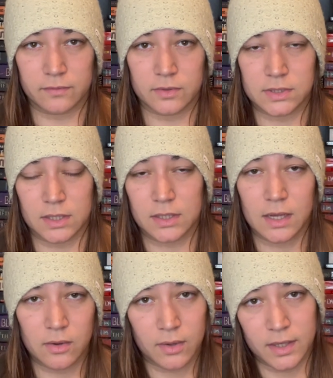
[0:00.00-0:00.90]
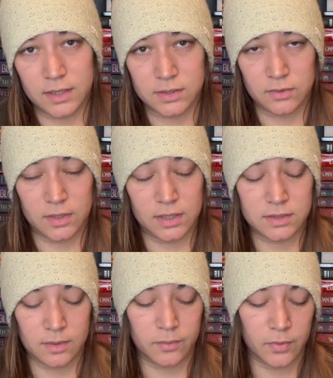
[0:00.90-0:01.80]
looks like now, I can do that at
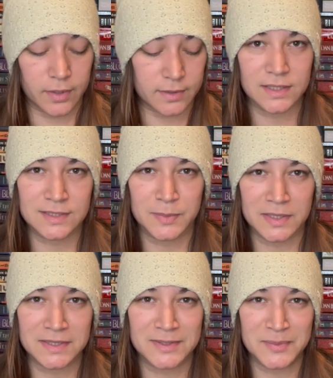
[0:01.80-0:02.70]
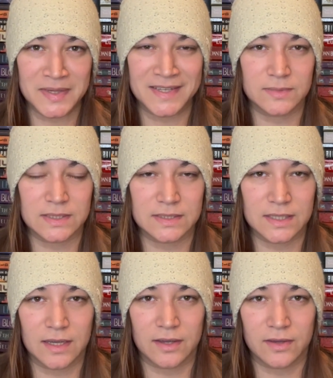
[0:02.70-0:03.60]
some point. It's been a little bit since
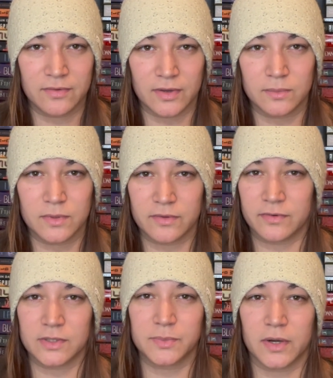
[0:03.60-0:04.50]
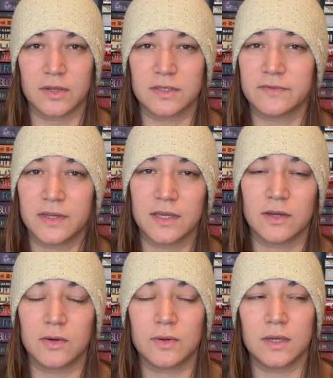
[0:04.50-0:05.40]
I filmed the first part of this
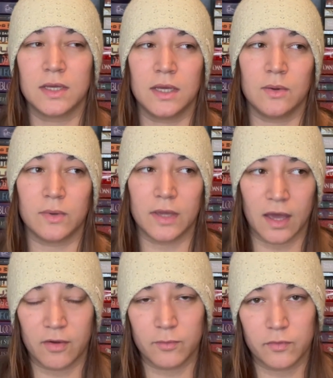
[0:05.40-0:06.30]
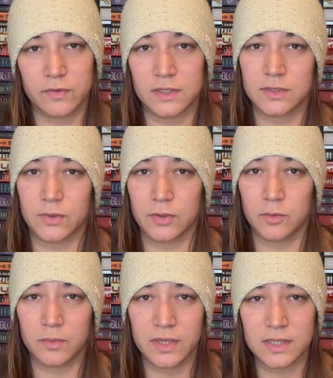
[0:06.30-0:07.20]
video. We have moved into our new
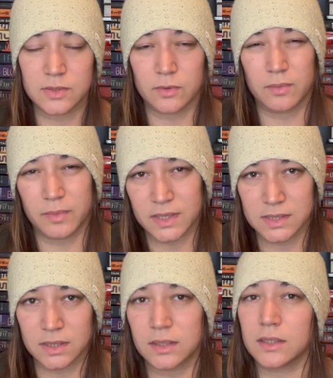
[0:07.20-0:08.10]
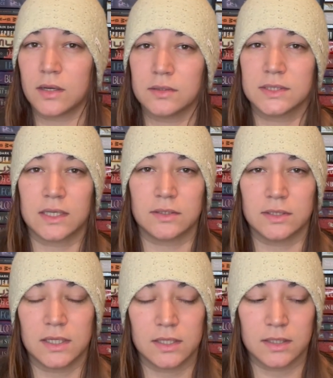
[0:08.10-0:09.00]
place. We're basically all settled
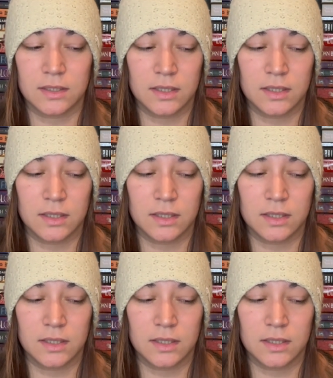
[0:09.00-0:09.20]
in.